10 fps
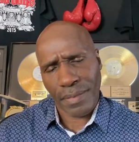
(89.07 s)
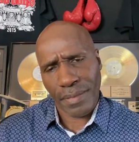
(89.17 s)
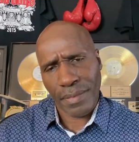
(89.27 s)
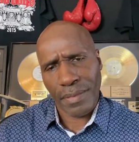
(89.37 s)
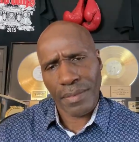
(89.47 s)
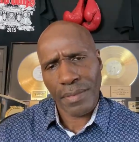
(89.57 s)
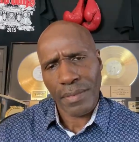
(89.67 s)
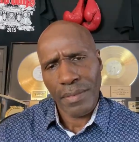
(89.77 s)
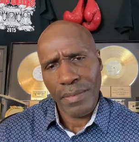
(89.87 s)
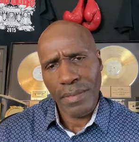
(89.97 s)

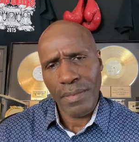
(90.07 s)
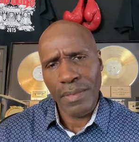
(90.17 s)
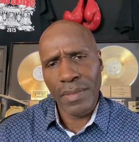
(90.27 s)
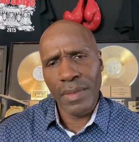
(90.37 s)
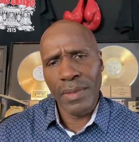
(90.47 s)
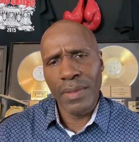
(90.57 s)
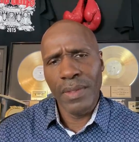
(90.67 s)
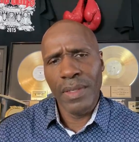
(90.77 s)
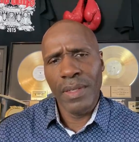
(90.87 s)
(silence)